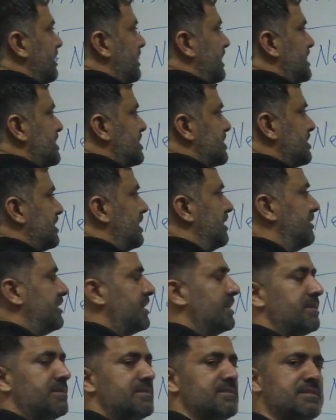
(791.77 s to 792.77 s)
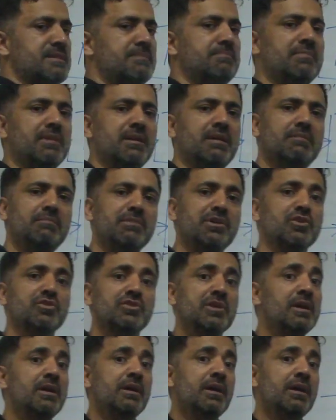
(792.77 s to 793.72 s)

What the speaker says: Let's give it a symbol, because